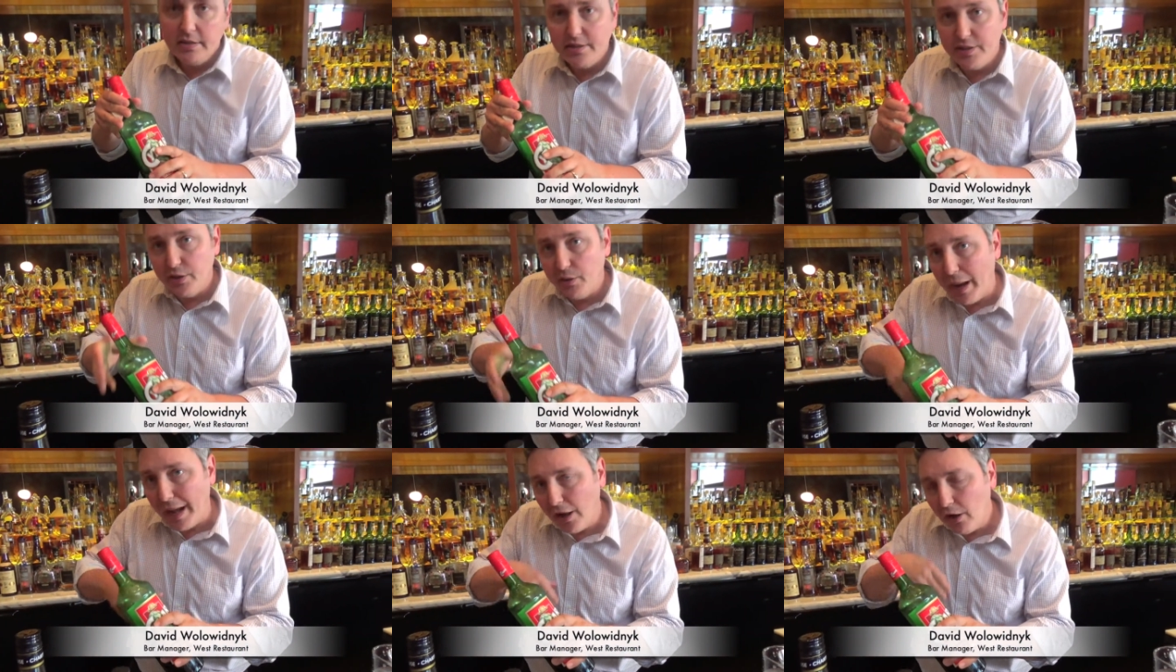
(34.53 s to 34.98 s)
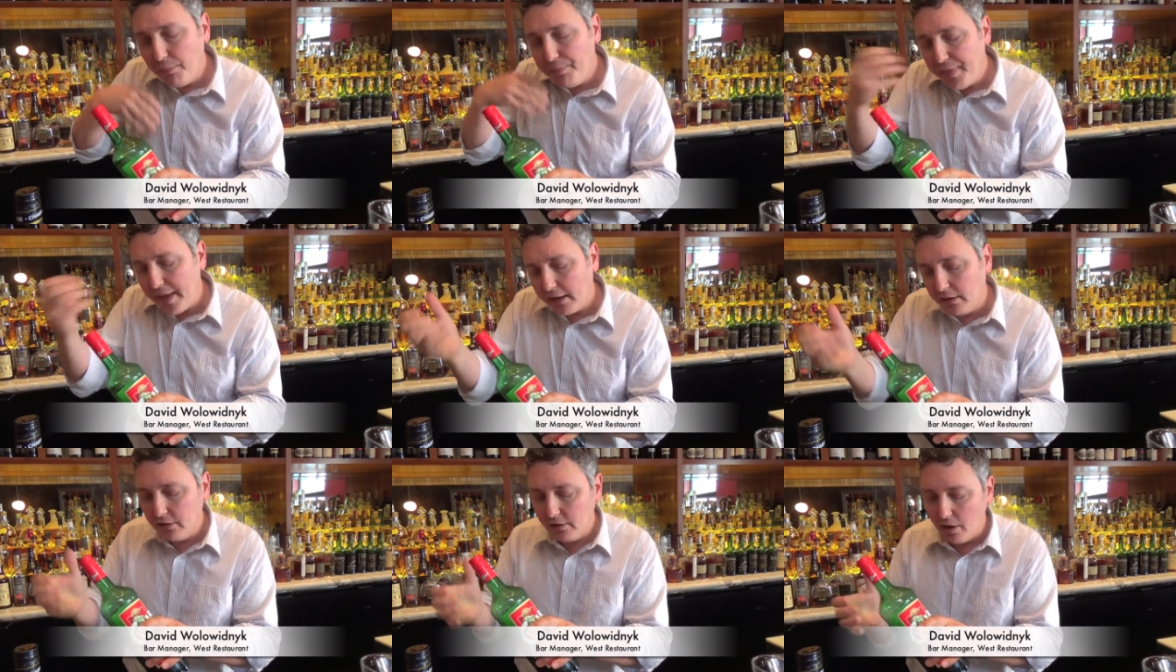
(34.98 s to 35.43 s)
to help
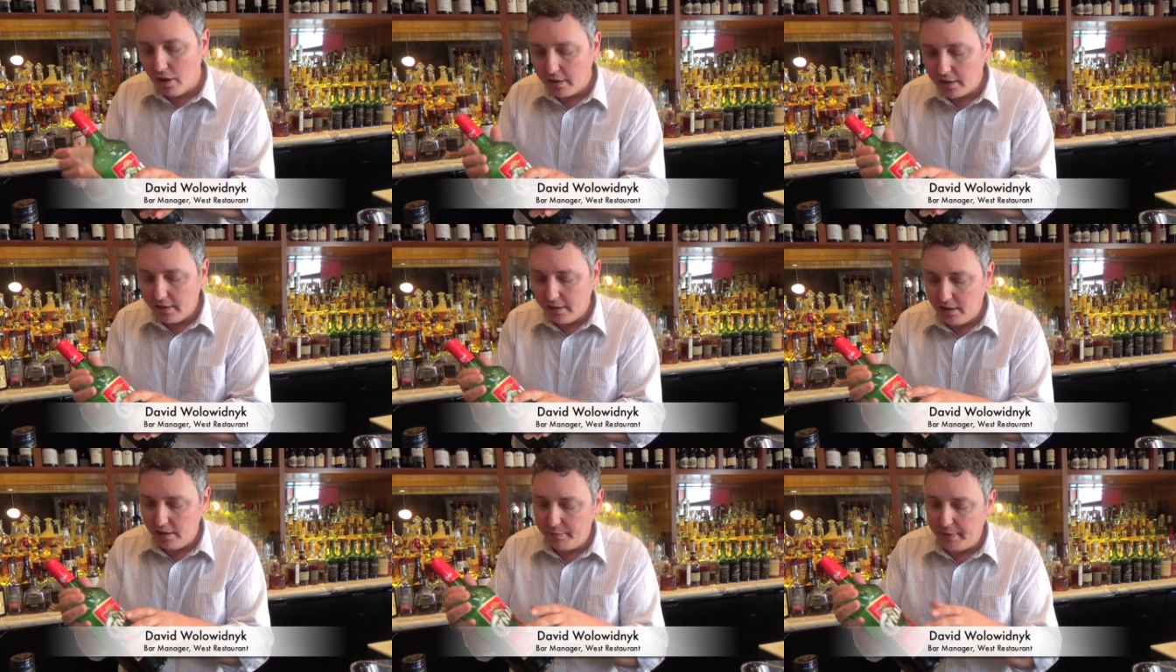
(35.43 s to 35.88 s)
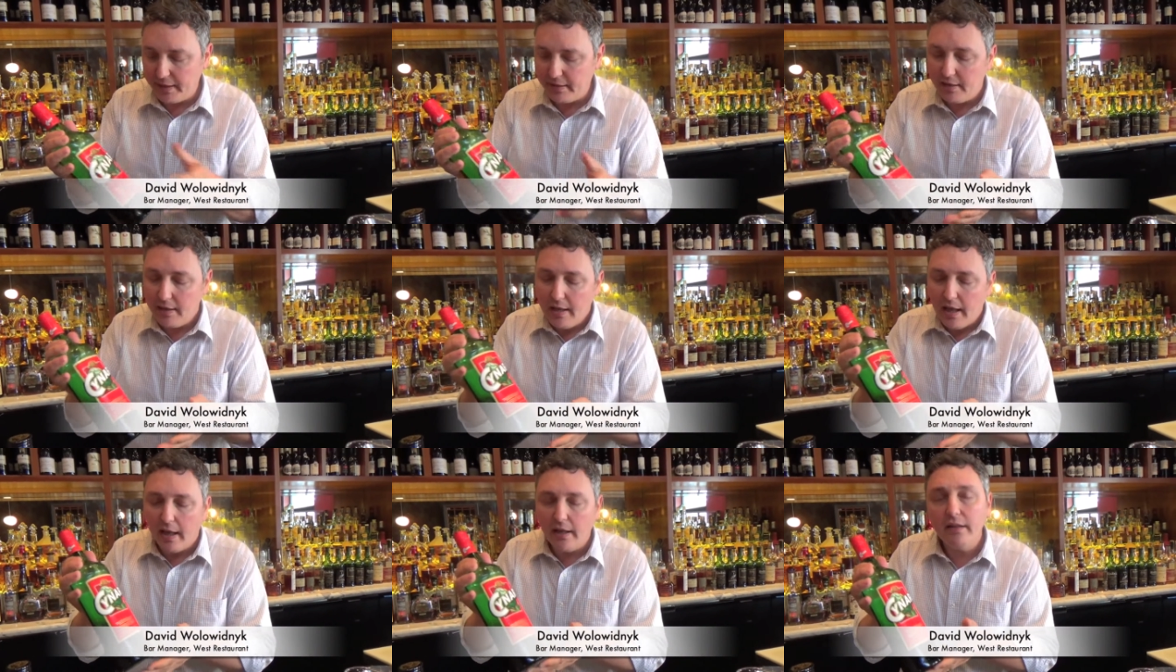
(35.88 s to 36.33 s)
that along a little bit,
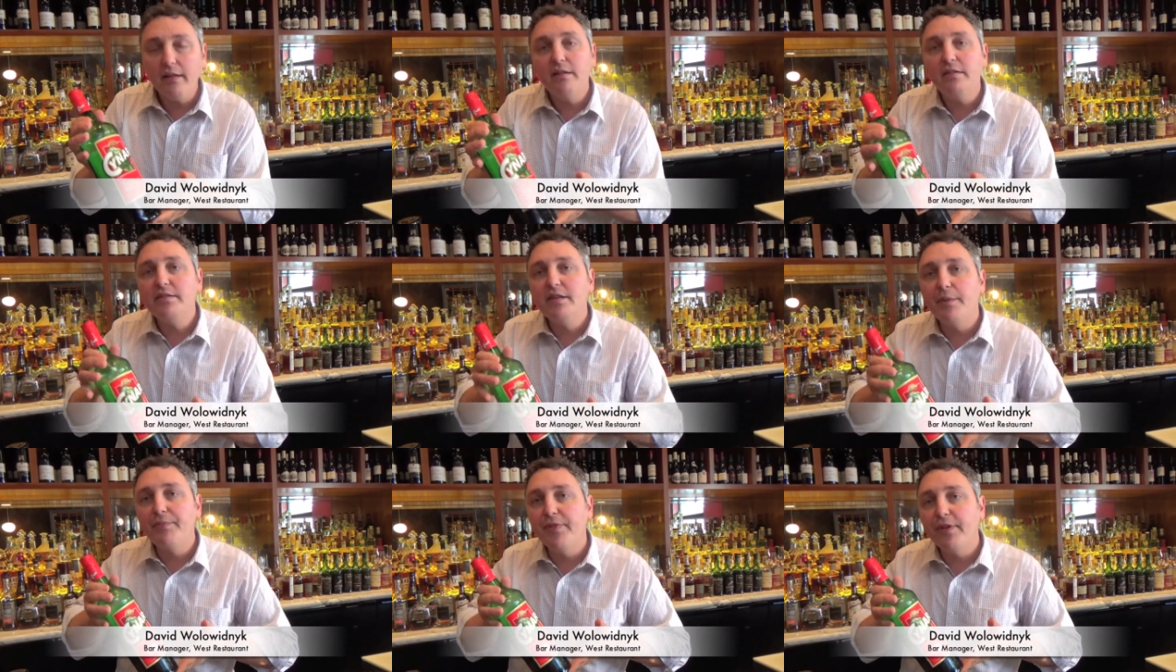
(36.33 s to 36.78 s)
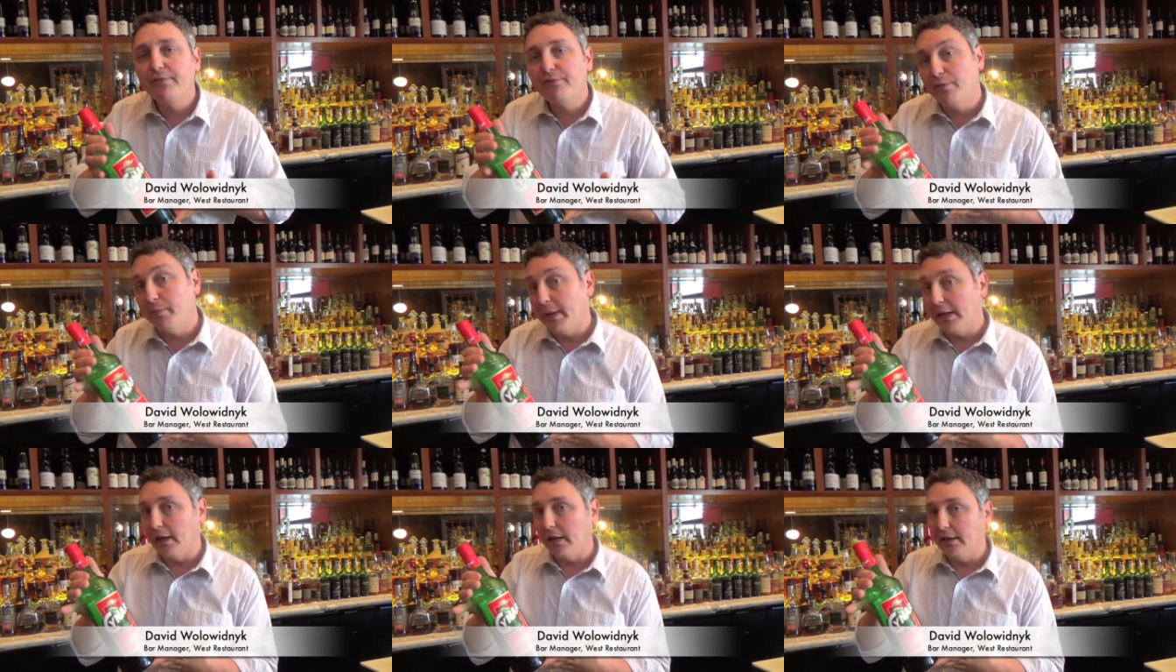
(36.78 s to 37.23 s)
a little something
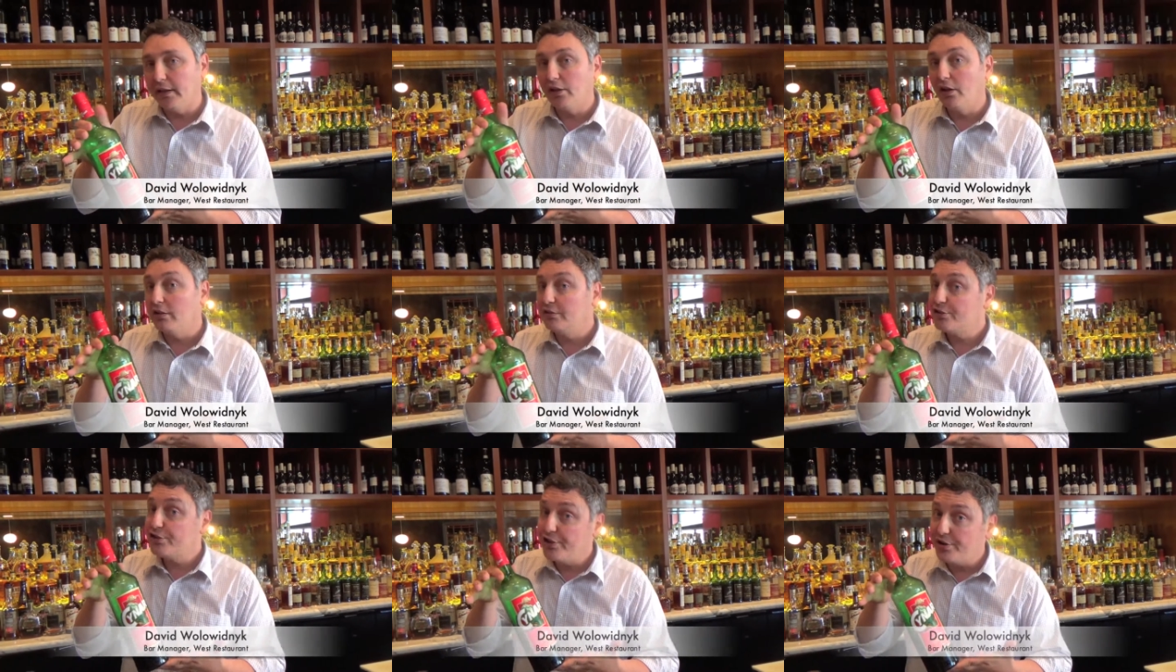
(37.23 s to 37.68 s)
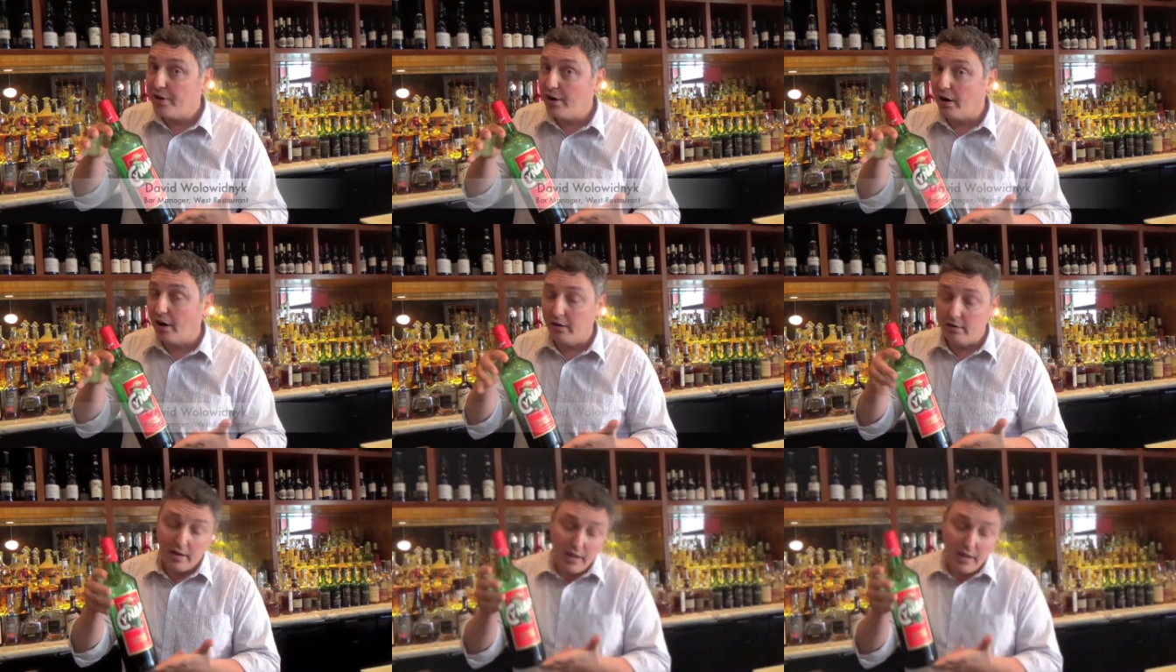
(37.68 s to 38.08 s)
from Italy called Cynar.